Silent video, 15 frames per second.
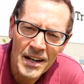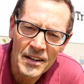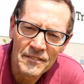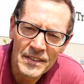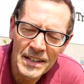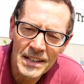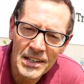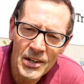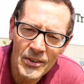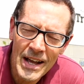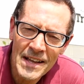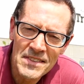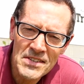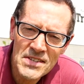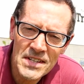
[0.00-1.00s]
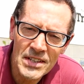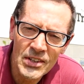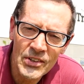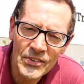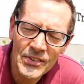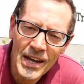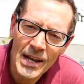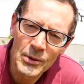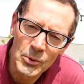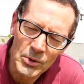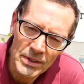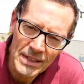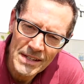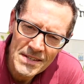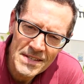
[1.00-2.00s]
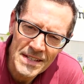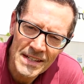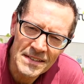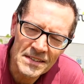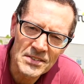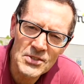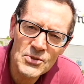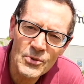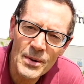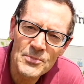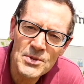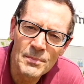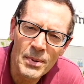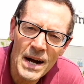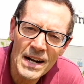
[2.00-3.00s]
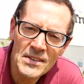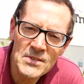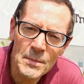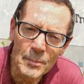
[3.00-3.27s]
video and the stills I will list in the description box